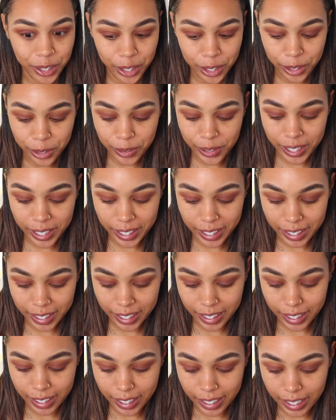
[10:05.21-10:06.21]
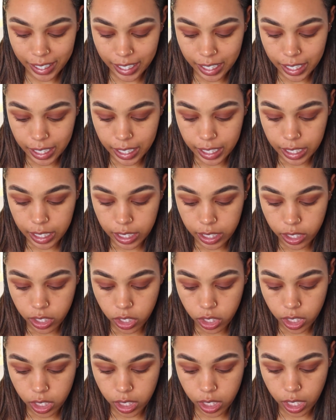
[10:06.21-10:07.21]
you.
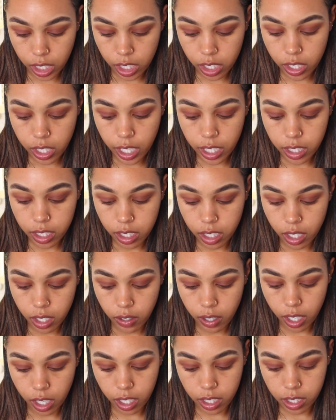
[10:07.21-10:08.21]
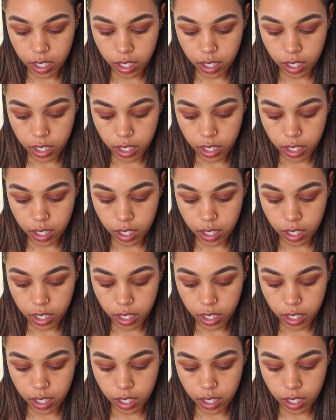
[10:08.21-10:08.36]
Just letting you guys know ahead of